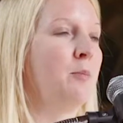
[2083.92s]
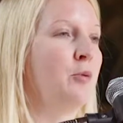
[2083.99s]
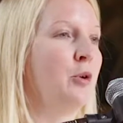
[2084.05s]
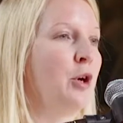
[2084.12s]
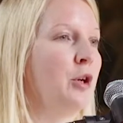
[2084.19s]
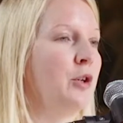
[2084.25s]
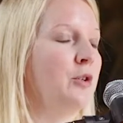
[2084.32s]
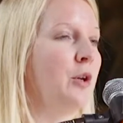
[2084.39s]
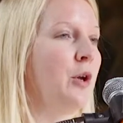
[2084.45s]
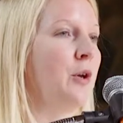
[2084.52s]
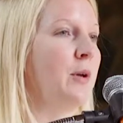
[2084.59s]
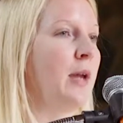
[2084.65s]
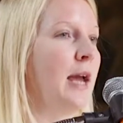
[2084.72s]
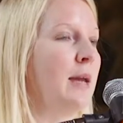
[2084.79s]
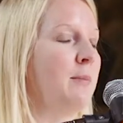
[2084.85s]
Brooks
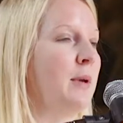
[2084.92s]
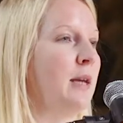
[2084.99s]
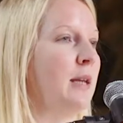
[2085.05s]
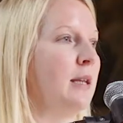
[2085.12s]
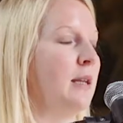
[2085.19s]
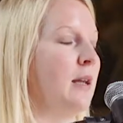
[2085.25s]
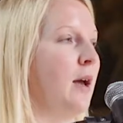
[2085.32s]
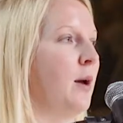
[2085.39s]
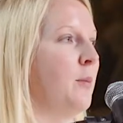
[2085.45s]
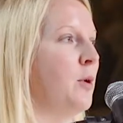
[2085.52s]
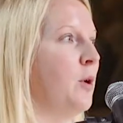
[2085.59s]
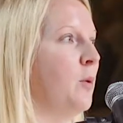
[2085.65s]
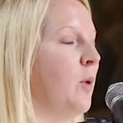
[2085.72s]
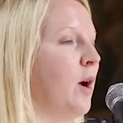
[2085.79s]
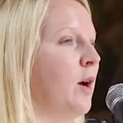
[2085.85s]
who came in,
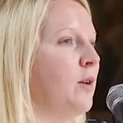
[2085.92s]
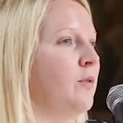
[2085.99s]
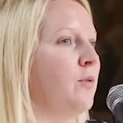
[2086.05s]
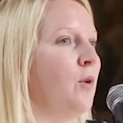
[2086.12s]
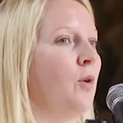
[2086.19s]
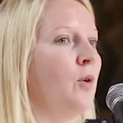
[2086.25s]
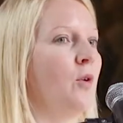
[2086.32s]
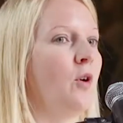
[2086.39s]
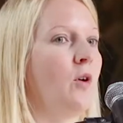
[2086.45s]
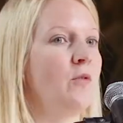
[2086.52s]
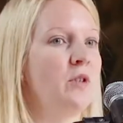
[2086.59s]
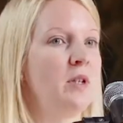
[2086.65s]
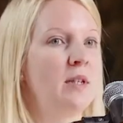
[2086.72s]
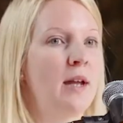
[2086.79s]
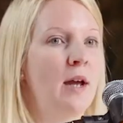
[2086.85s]
who worked for
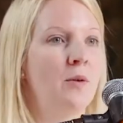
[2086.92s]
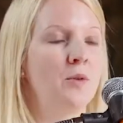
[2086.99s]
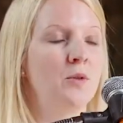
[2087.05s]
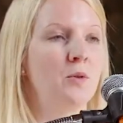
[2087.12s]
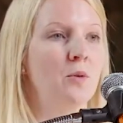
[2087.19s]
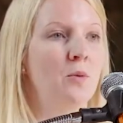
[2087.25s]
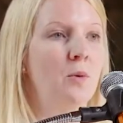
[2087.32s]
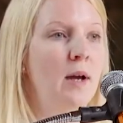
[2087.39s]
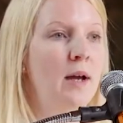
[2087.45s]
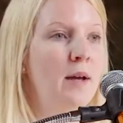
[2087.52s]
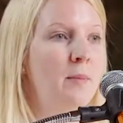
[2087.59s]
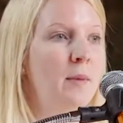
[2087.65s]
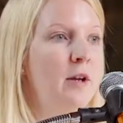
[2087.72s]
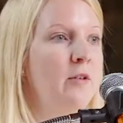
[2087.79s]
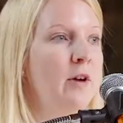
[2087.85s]
Coventry City Council
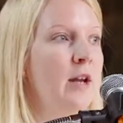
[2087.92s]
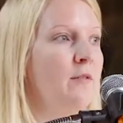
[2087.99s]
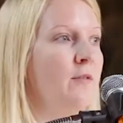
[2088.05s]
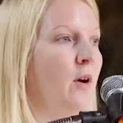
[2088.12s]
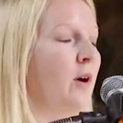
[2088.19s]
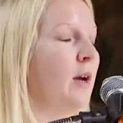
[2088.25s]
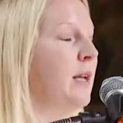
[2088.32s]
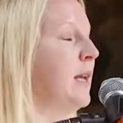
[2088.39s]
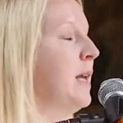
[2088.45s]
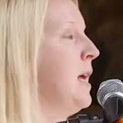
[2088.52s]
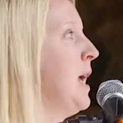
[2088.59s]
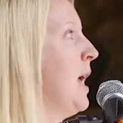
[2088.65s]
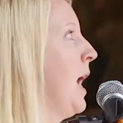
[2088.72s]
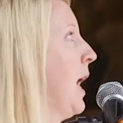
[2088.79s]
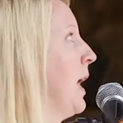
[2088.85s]
and Grapevine,
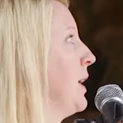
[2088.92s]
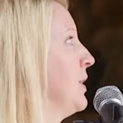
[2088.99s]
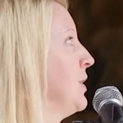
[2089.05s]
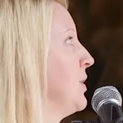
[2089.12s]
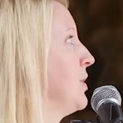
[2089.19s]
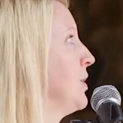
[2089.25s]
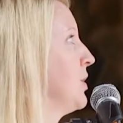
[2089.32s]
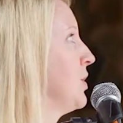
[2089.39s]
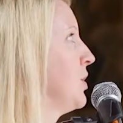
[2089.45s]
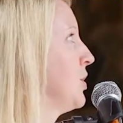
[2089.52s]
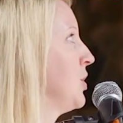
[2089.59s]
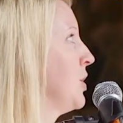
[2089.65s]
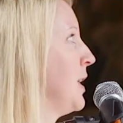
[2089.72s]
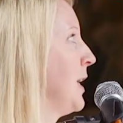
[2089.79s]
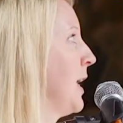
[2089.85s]
and
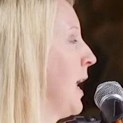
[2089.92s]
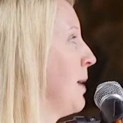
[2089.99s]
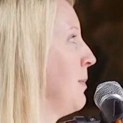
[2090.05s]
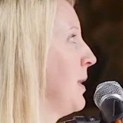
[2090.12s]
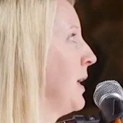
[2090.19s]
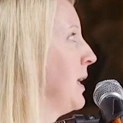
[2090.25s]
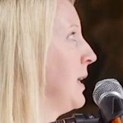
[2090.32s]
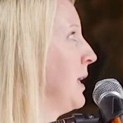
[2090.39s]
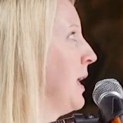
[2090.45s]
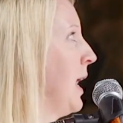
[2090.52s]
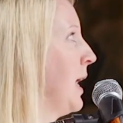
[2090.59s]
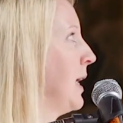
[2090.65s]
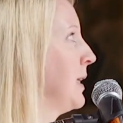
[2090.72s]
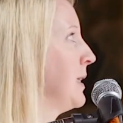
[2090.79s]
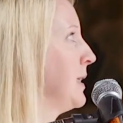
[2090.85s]
she came in
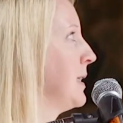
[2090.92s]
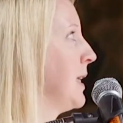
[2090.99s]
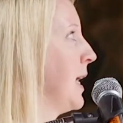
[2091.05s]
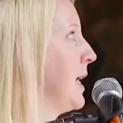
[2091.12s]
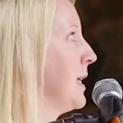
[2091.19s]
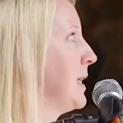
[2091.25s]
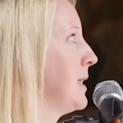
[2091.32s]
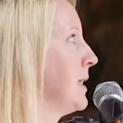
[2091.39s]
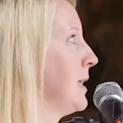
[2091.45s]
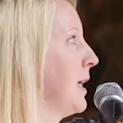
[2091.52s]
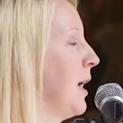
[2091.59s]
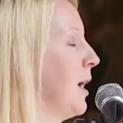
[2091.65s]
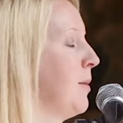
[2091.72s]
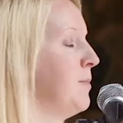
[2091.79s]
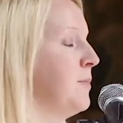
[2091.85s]
and said
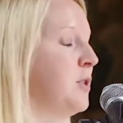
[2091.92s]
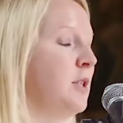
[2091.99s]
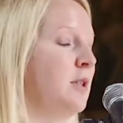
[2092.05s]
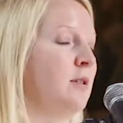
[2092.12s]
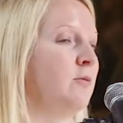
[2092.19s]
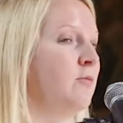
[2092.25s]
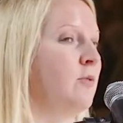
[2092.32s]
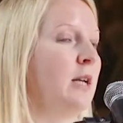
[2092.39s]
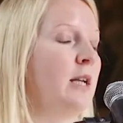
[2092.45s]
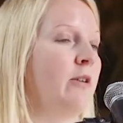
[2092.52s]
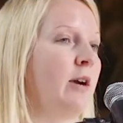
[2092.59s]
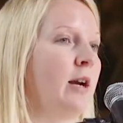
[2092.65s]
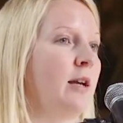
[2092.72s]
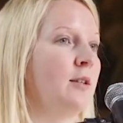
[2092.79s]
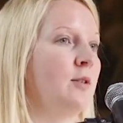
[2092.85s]
she's really
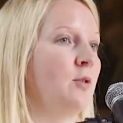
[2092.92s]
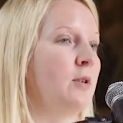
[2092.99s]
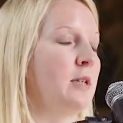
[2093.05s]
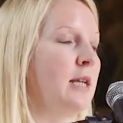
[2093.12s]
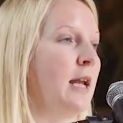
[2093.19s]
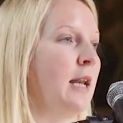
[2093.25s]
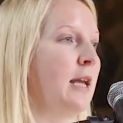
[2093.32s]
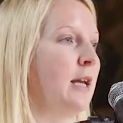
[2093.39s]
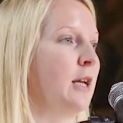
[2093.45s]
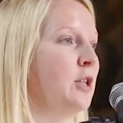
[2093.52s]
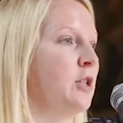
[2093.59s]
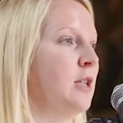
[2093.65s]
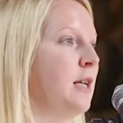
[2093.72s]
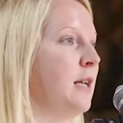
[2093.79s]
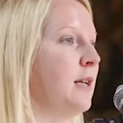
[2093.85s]
great at storytelling,
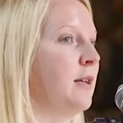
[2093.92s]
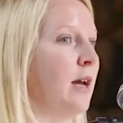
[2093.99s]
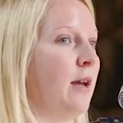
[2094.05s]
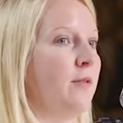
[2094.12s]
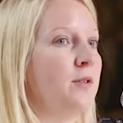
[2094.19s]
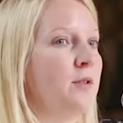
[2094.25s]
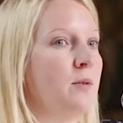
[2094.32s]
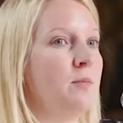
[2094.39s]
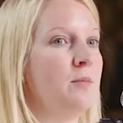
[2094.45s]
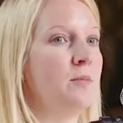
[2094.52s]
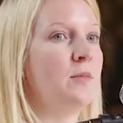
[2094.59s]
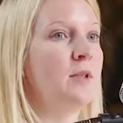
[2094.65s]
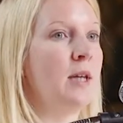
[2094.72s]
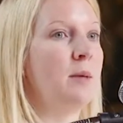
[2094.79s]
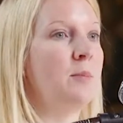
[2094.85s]
and she gave some
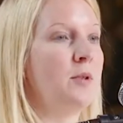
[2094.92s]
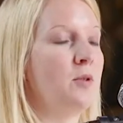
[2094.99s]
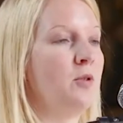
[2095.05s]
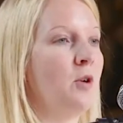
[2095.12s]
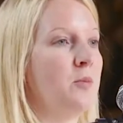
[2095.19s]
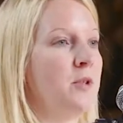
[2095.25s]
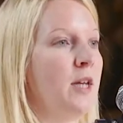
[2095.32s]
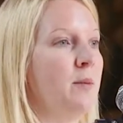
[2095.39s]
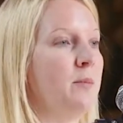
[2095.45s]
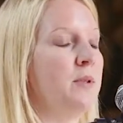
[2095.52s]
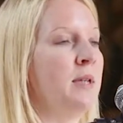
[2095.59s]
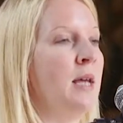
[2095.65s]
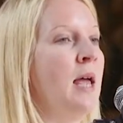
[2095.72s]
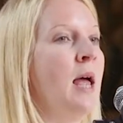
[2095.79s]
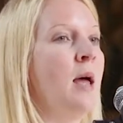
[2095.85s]
tips, top
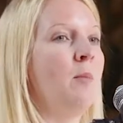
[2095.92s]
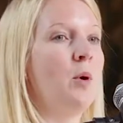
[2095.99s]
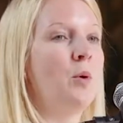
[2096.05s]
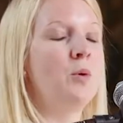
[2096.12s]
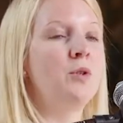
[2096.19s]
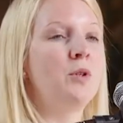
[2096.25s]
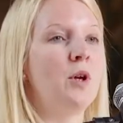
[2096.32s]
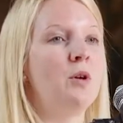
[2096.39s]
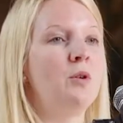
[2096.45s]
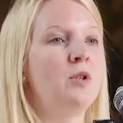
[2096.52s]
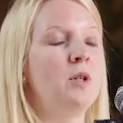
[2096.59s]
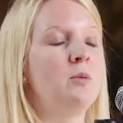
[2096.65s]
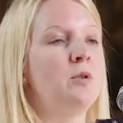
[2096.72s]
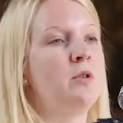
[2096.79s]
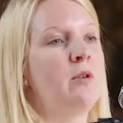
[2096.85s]
tips, but also
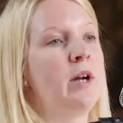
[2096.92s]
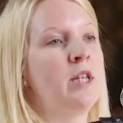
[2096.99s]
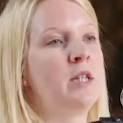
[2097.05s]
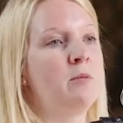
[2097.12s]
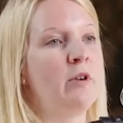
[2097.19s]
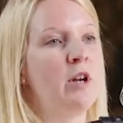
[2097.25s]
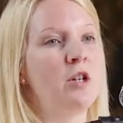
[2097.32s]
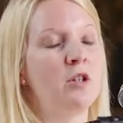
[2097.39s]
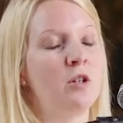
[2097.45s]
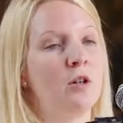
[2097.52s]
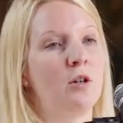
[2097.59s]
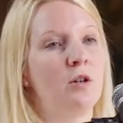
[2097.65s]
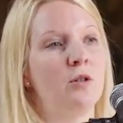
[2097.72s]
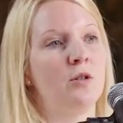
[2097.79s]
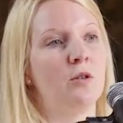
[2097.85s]
she was a great inspiration
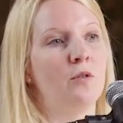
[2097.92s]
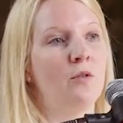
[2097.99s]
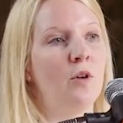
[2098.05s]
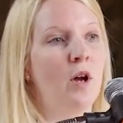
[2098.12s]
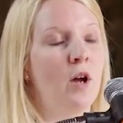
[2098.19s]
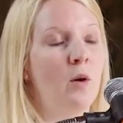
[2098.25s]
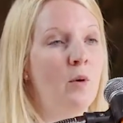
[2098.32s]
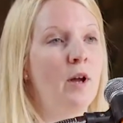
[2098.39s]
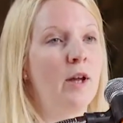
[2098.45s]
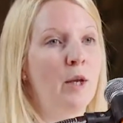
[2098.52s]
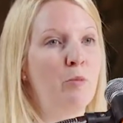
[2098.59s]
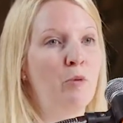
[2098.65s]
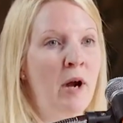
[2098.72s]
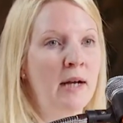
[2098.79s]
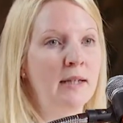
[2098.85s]
because of her work
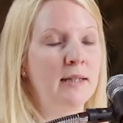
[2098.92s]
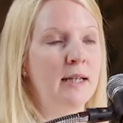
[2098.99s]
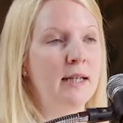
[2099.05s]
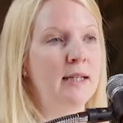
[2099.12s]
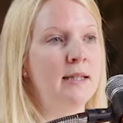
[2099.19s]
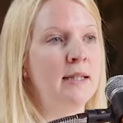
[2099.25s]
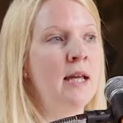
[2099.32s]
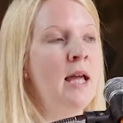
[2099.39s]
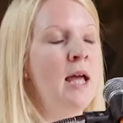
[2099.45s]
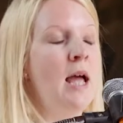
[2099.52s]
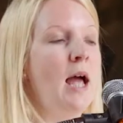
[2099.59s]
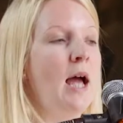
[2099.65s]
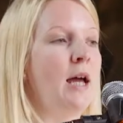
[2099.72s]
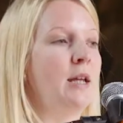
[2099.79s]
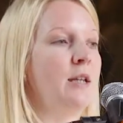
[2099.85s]
in practice.
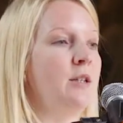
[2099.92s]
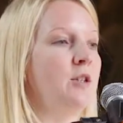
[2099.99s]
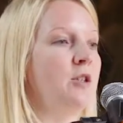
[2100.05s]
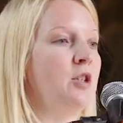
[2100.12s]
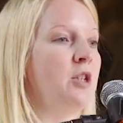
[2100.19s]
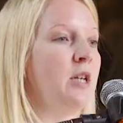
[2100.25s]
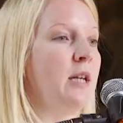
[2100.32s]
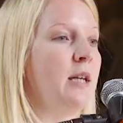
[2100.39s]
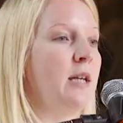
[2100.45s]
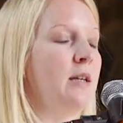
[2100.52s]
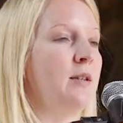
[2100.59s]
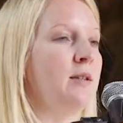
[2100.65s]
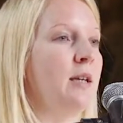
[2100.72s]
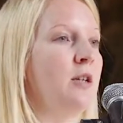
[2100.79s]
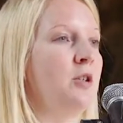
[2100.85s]
And
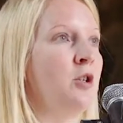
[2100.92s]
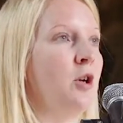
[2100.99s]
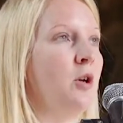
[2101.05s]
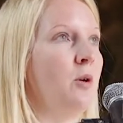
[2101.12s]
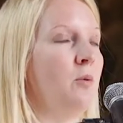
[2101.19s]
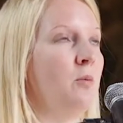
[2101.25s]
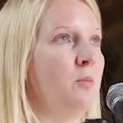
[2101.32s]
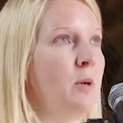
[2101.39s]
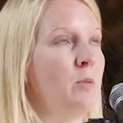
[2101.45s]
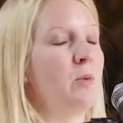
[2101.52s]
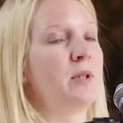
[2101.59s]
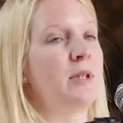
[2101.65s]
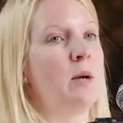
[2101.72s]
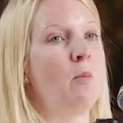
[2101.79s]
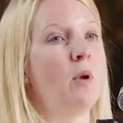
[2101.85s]
she said, you know, people
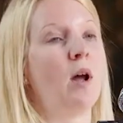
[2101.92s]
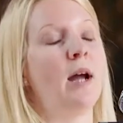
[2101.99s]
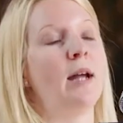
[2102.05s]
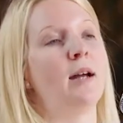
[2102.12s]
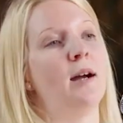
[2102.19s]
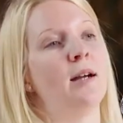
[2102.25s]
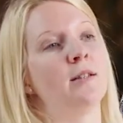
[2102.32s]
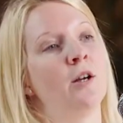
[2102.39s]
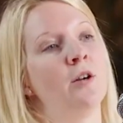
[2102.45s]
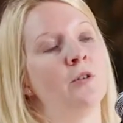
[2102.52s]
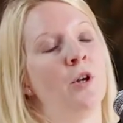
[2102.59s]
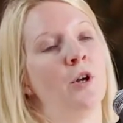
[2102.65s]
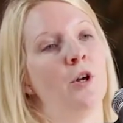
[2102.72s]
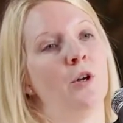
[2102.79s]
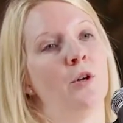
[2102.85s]
were saying, well, I don't
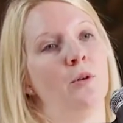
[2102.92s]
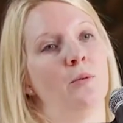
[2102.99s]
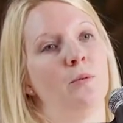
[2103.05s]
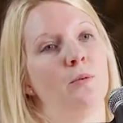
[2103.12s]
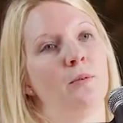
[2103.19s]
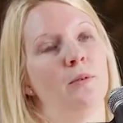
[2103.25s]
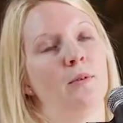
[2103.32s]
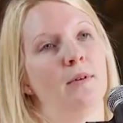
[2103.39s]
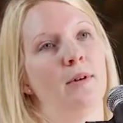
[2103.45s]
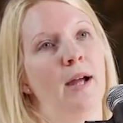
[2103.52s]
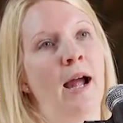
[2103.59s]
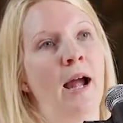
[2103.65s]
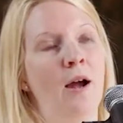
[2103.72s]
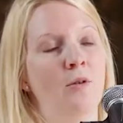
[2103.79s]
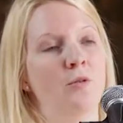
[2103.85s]
know
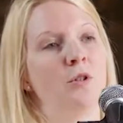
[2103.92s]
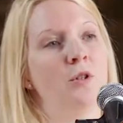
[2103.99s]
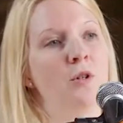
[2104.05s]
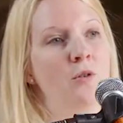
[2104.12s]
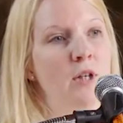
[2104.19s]
how to do